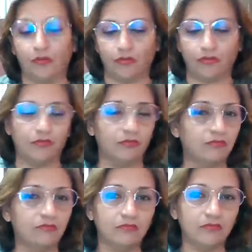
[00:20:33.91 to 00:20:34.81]
or
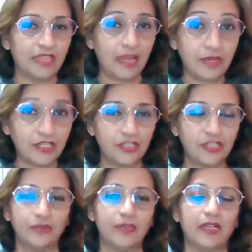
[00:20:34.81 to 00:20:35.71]
damages
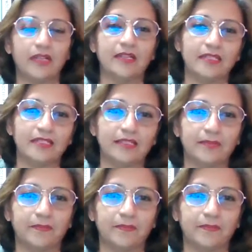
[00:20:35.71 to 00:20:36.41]
to be calculated?